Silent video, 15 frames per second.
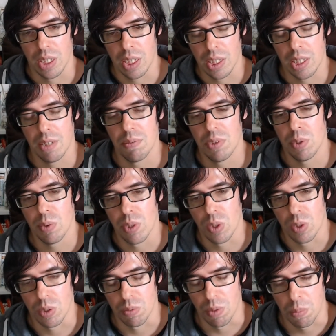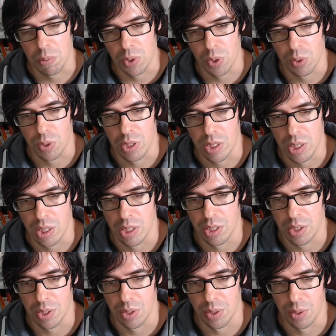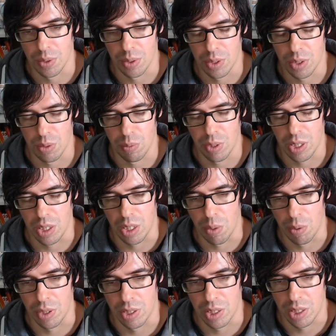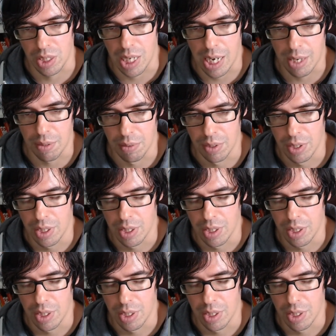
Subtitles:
it gives you a lot of opportunity to really go into depth